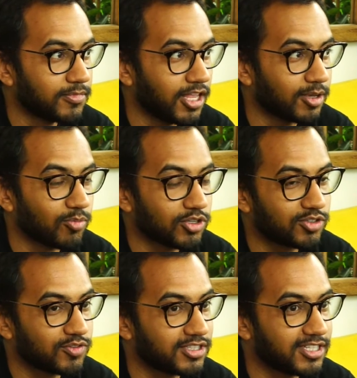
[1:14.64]
like
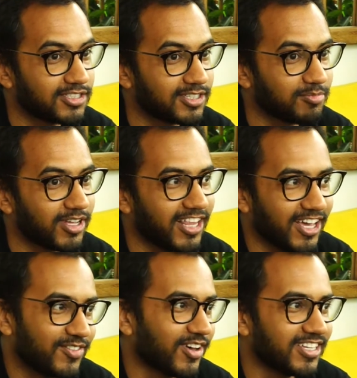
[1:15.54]
most of the things in my
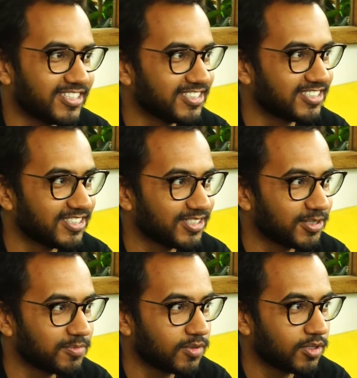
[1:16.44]
life, I just
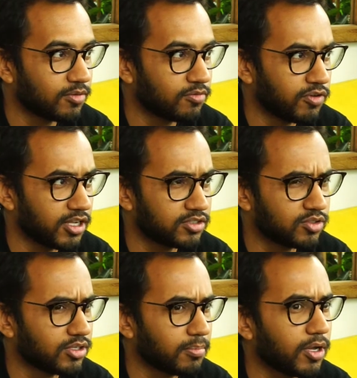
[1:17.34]
felt
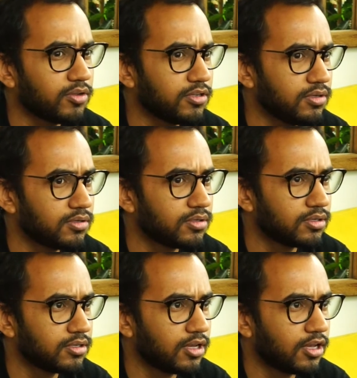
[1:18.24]
good about it.
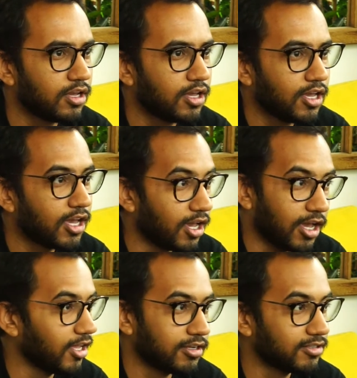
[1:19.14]

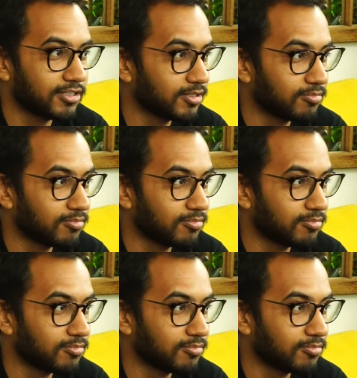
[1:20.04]
And